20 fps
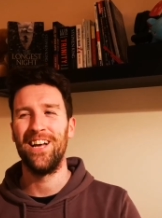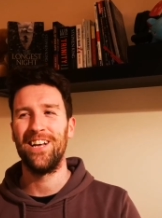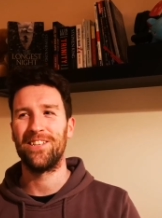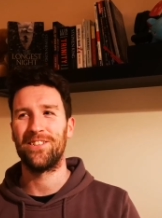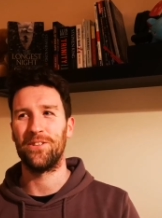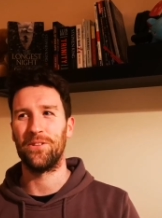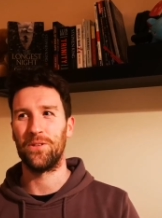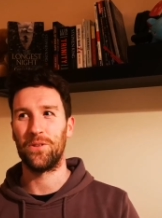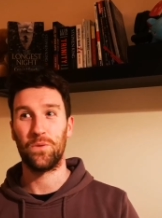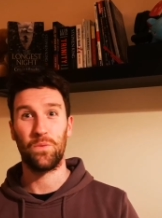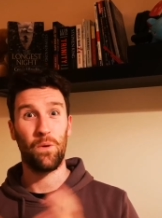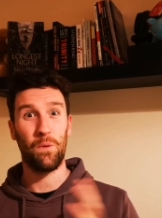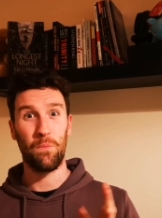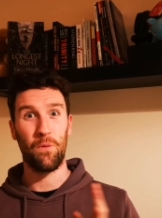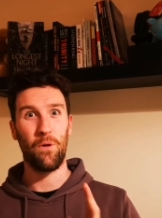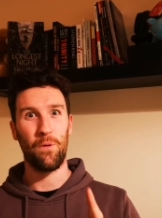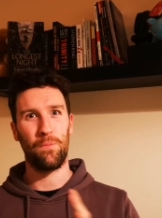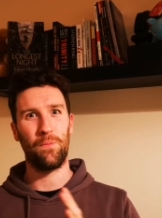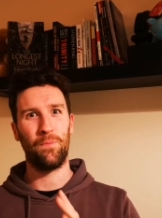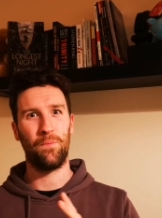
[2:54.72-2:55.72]
So there's
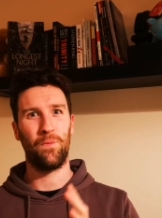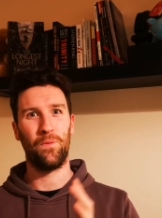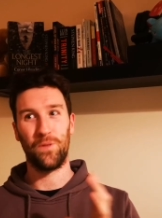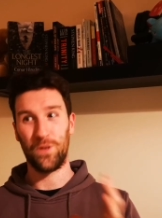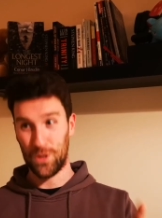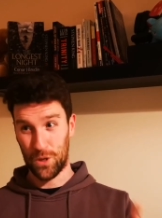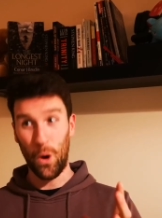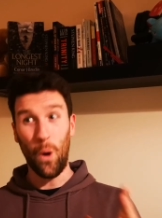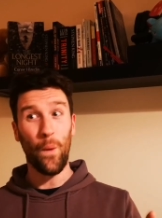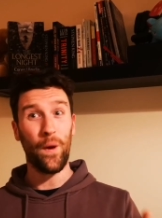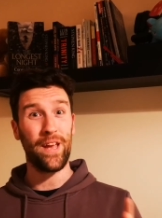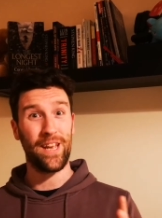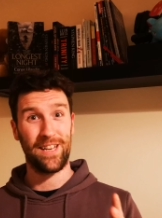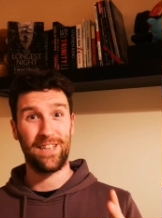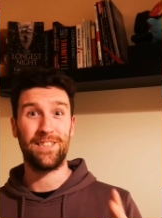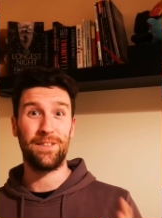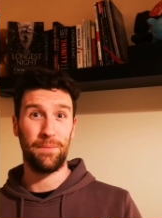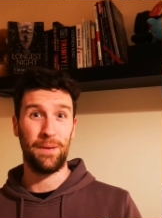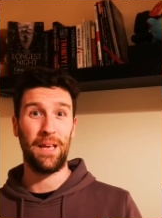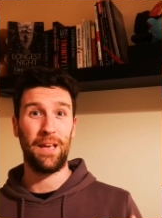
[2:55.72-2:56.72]
going
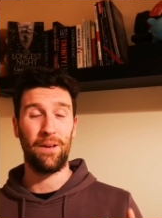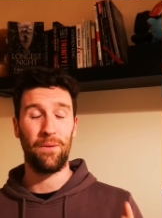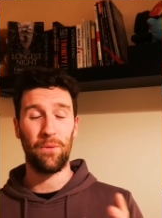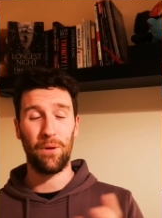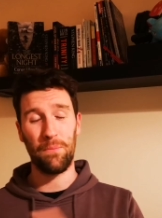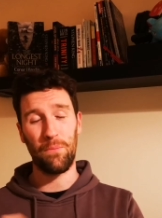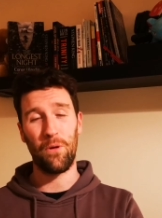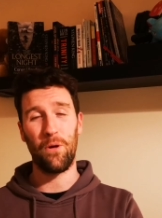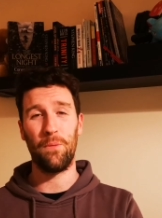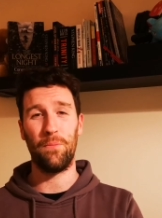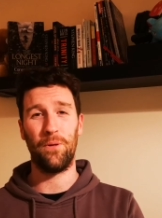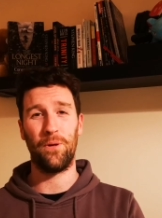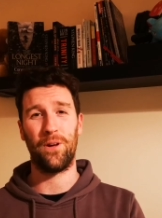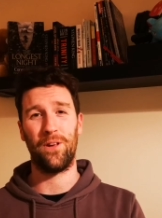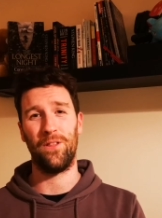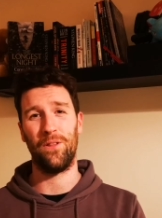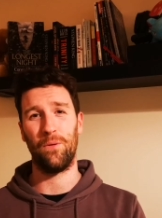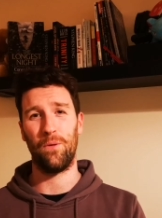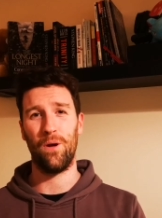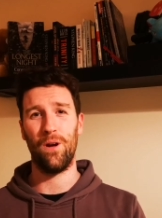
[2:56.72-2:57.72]
to be one more book
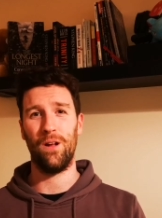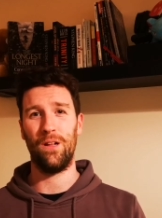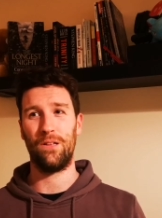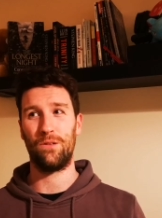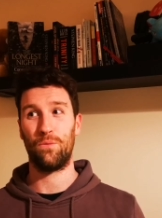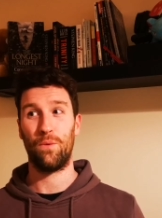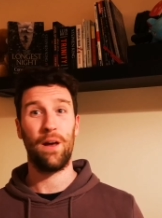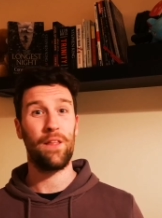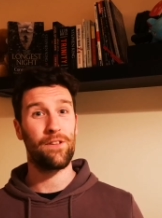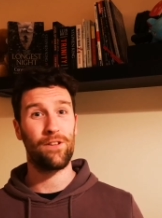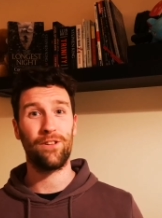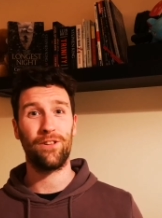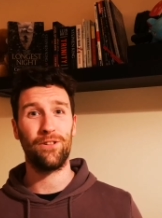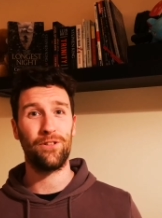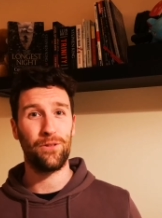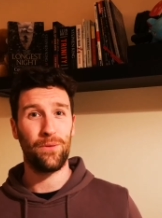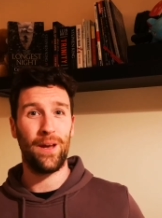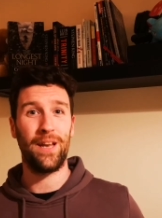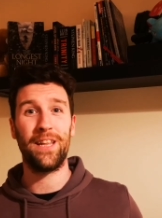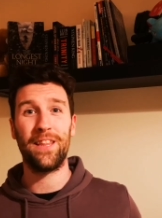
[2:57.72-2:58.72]
in the world. Whether you
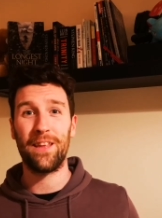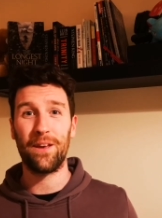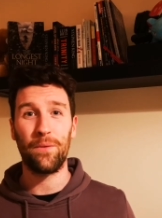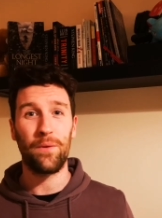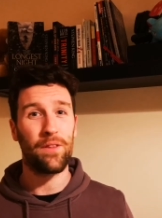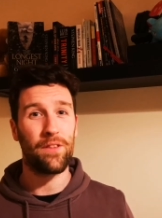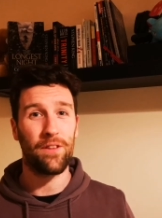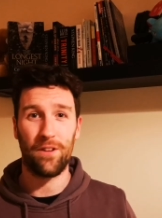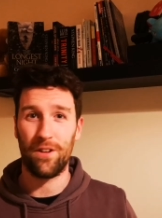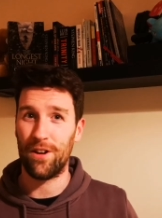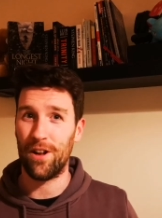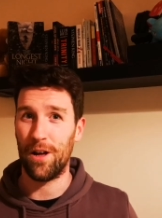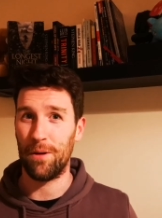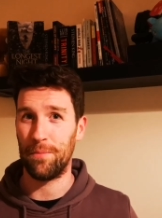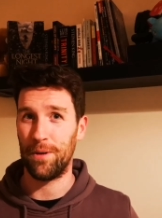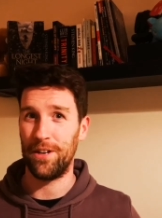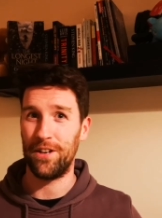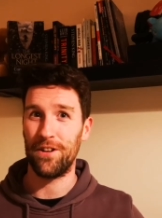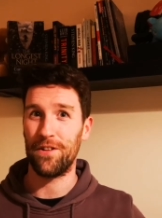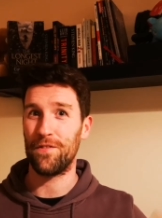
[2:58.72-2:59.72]
do anything with it or not,
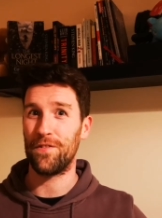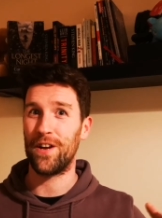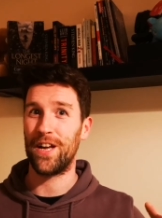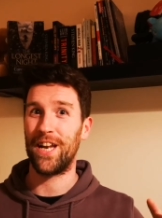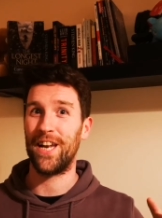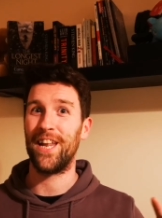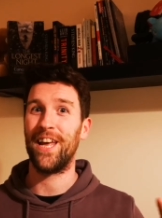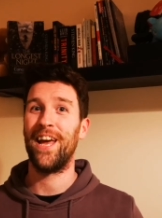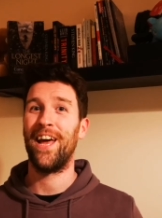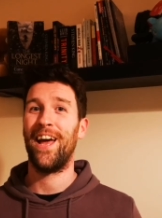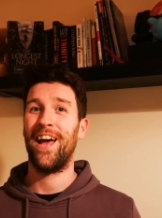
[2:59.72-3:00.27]
my dear friend,